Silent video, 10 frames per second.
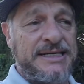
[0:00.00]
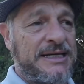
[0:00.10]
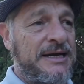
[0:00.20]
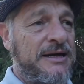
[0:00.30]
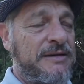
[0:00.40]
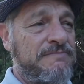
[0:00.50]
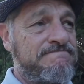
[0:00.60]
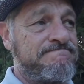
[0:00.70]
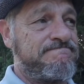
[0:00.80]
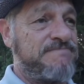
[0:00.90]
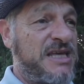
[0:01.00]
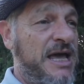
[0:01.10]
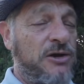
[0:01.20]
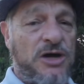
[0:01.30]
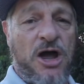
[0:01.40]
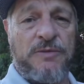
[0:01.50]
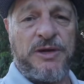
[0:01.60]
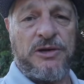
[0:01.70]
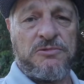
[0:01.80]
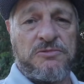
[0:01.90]
Yeah, look, I hope
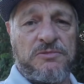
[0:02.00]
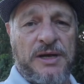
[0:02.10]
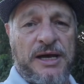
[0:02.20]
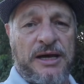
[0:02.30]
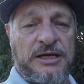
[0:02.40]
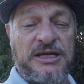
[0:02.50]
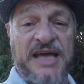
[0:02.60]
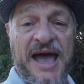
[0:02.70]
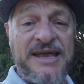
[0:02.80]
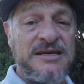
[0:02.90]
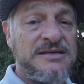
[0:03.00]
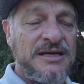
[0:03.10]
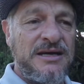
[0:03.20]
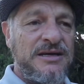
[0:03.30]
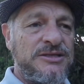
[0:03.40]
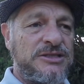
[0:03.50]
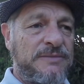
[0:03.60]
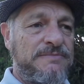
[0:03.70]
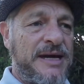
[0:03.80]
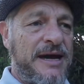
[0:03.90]
you can gain
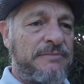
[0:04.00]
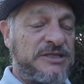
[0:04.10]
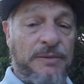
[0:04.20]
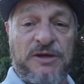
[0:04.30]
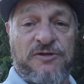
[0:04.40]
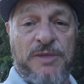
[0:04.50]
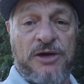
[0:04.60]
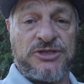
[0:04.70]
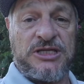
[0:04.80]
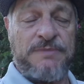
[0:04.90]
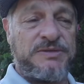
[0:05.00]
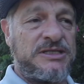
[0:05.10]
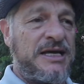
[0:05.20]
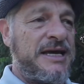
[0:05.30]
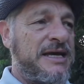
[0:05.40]
something from those tips.